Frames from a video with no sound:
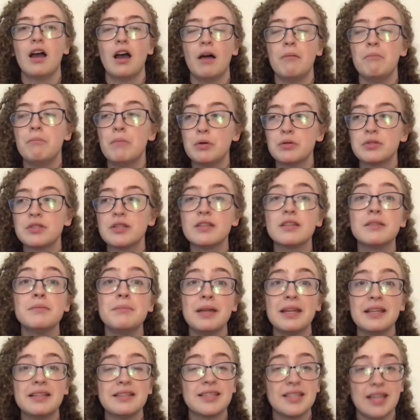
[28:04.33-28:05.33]
most of the
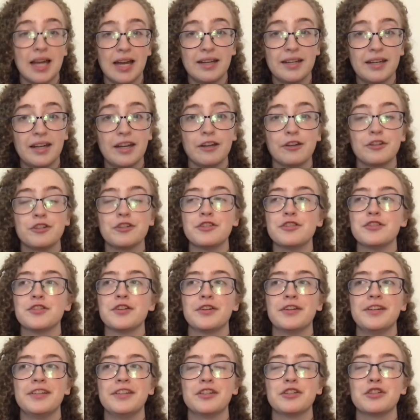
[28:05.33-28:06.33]
main side characters are
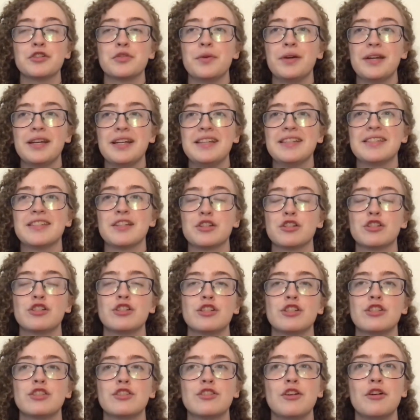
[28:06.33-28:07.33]
in their 20s, there's
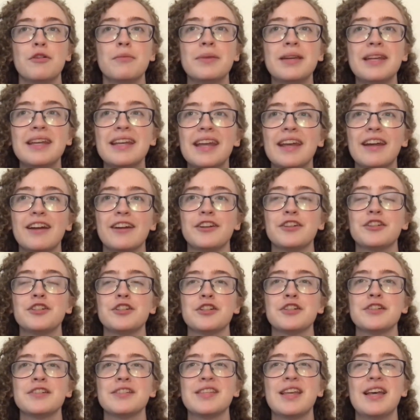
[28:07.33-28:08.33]
just so many
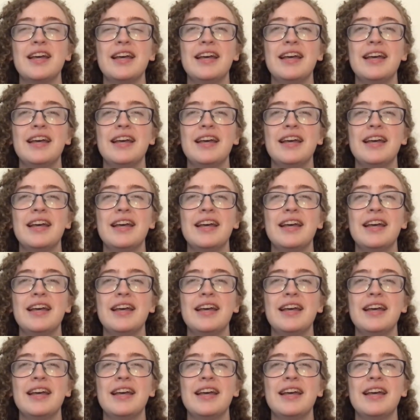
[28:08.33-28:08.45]
characters